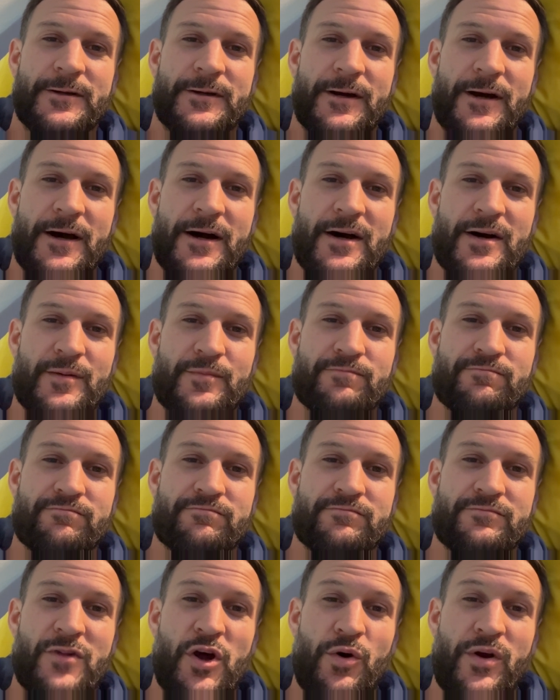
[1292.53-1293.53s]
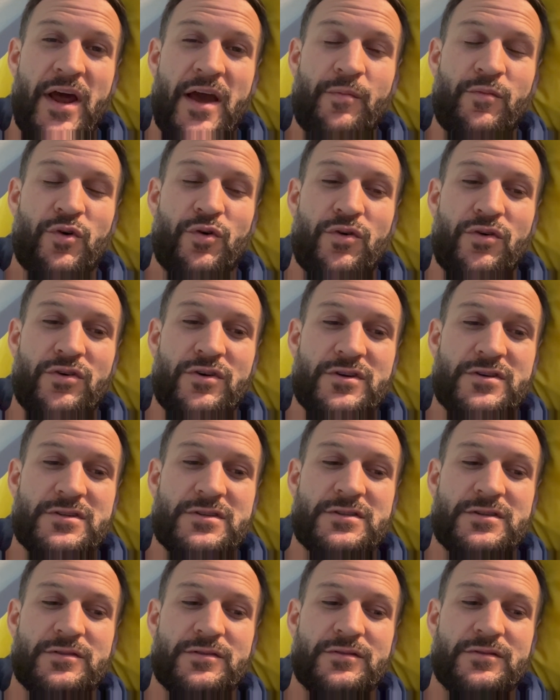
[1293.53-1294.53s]
No named
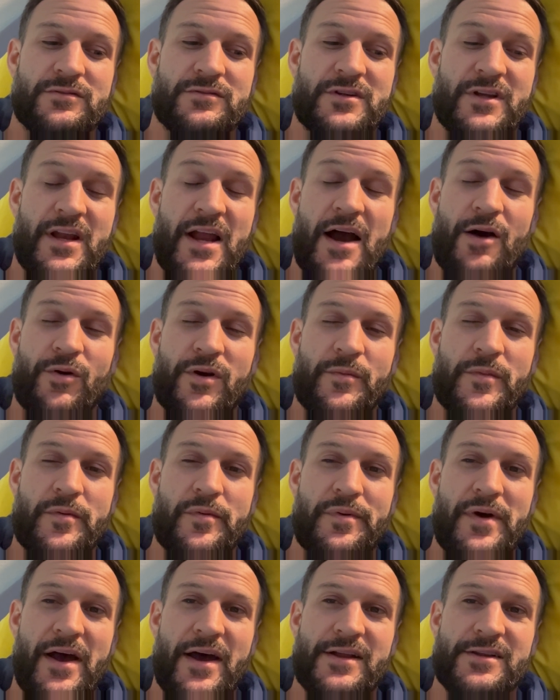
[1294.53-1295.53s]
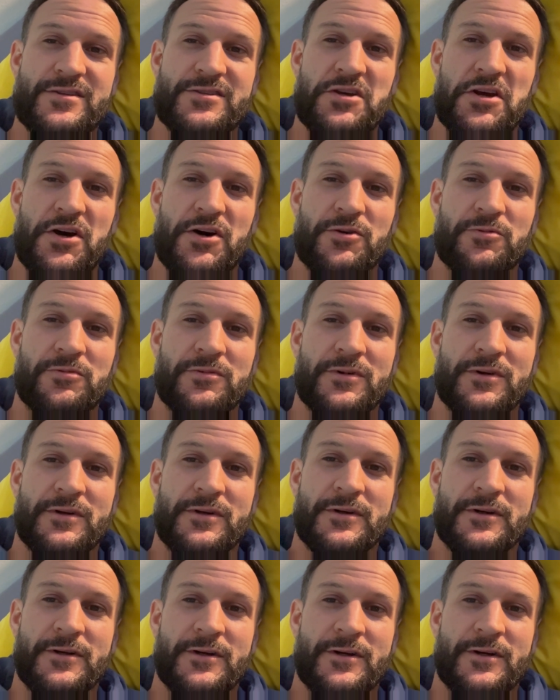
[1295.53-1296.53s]
horse, did not want to be a pet, so
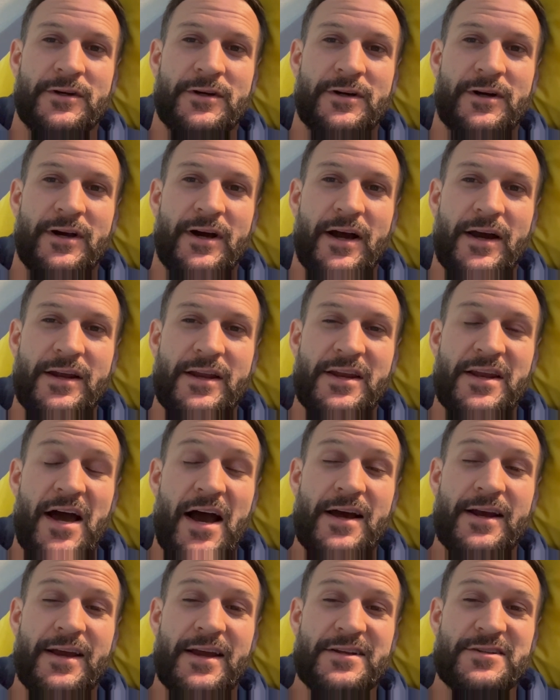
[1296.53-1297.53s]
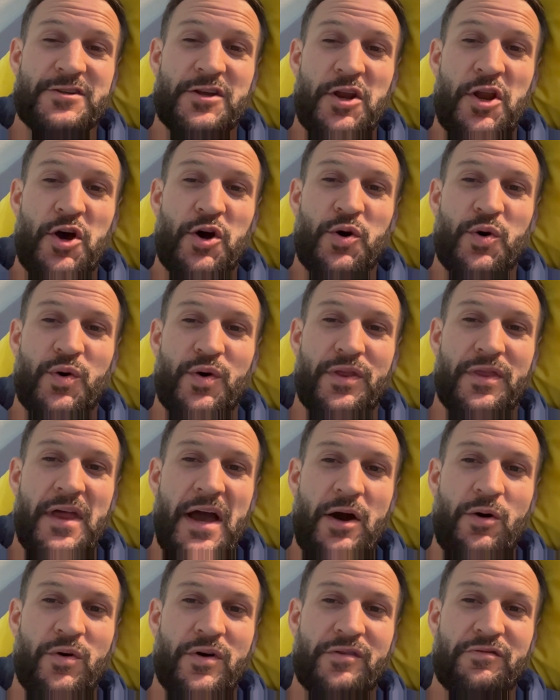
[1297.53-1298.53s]
I did not get to know
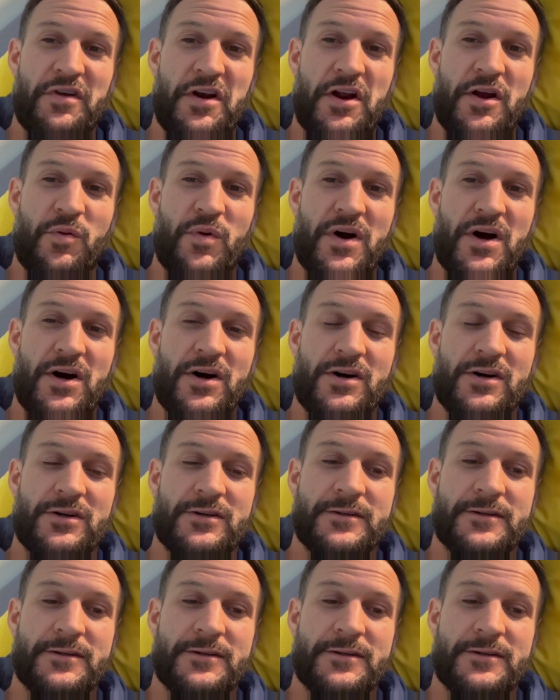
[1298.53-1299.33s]
that one very well.